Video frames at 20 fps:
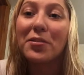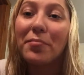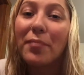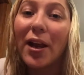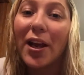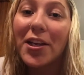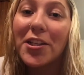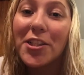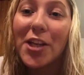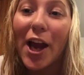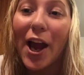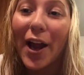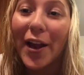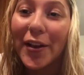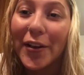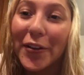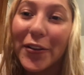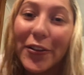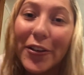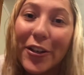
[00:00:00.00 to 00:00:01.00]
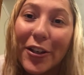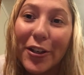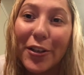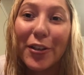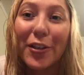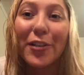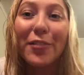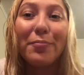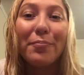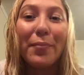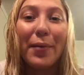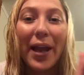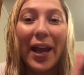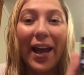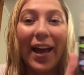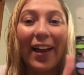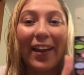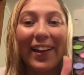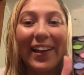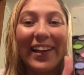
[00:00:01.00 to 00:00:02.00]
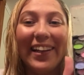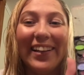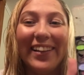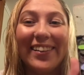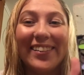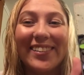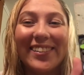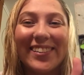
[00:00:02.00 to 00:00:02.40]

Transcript: to my childhood palette.